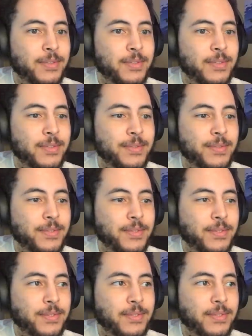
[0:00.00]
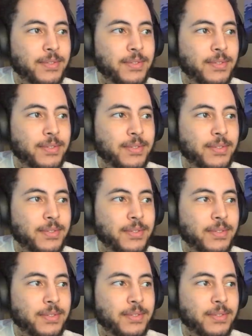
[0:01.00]

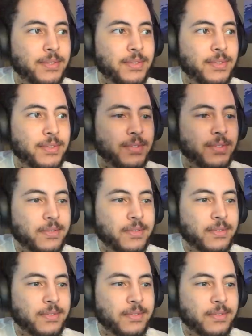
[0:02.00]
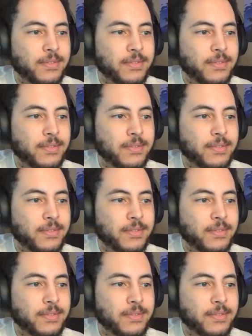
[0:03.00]
(no one is talking)